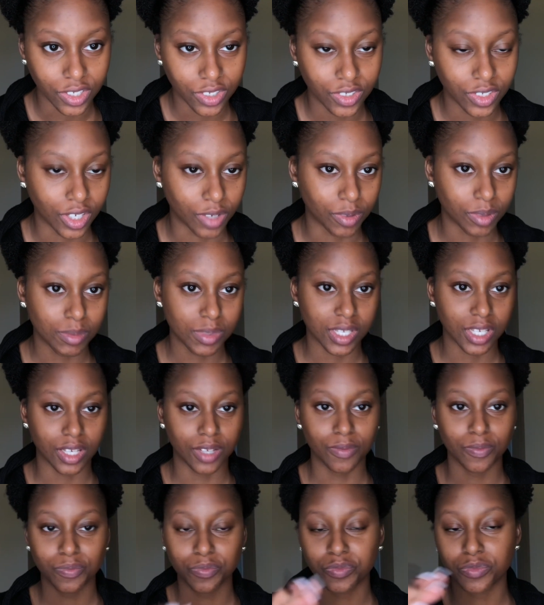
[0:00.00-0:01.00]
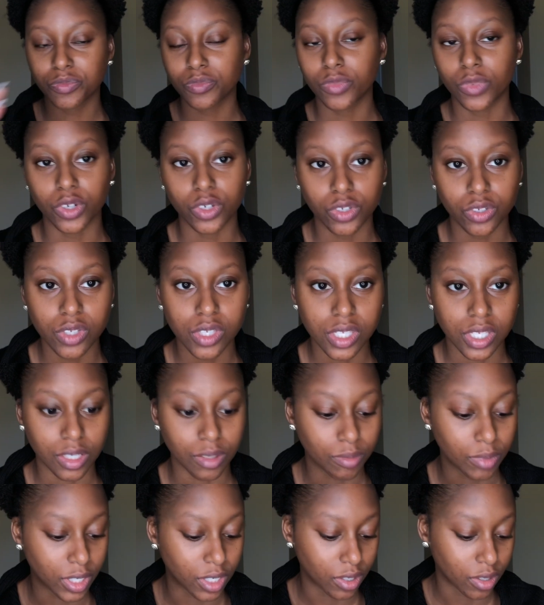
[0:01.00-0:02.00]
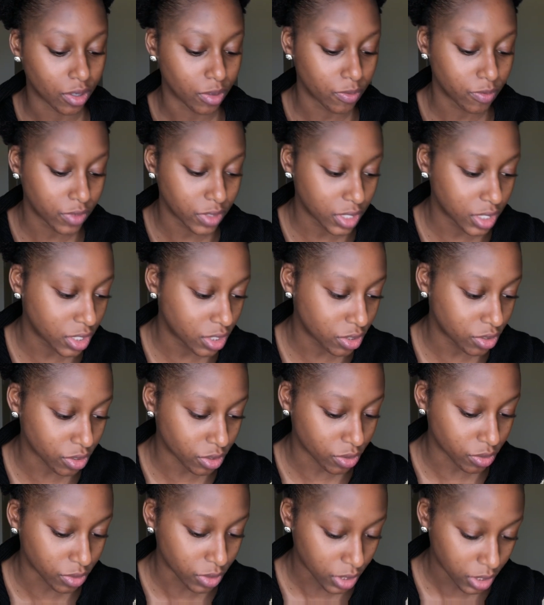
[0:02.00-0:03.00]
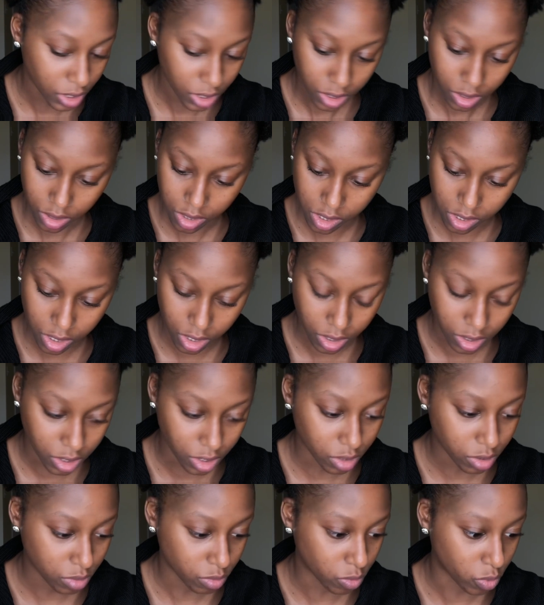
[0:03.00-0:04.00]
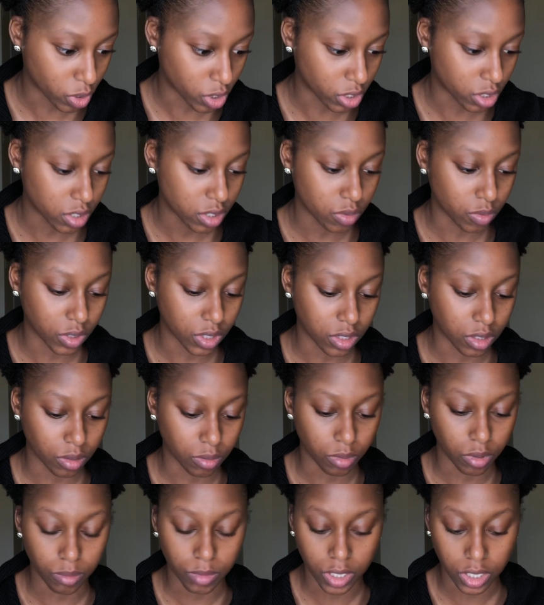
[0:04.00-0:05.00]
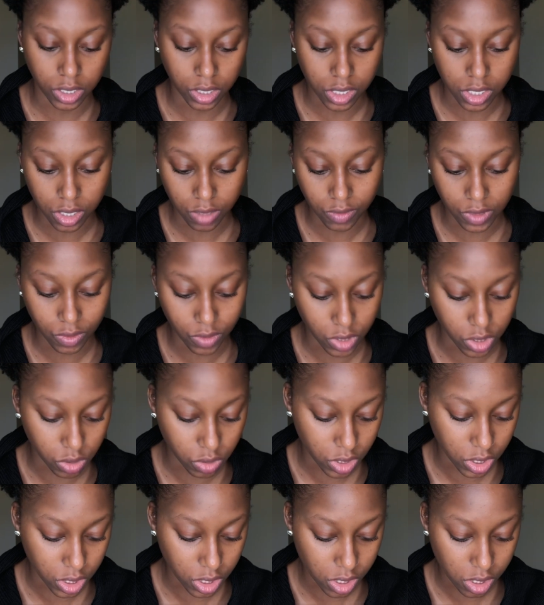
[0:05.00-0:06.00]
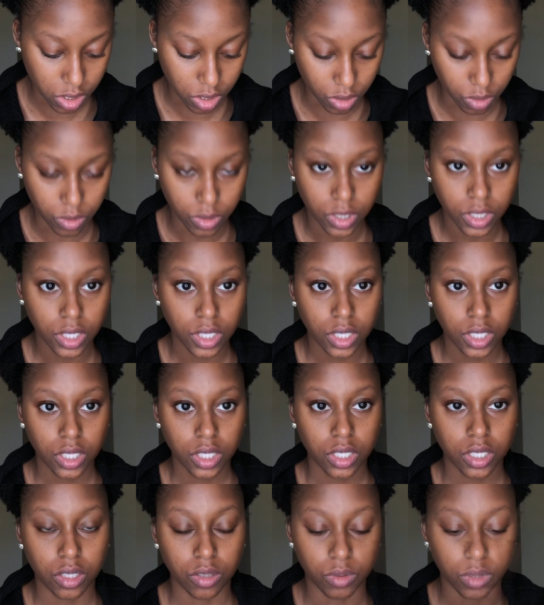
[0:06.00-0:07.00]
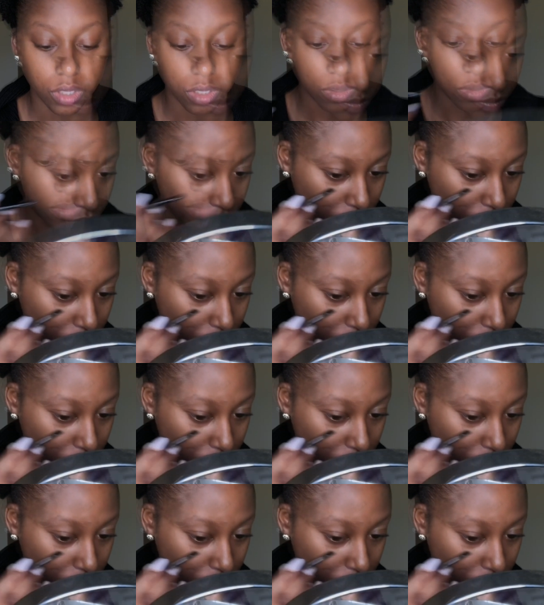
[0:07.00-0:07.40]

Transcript: You get what I'm saying? Well, you'll see, but hopefully, you know, this technique works with the pomade because I've never used this. So here we go.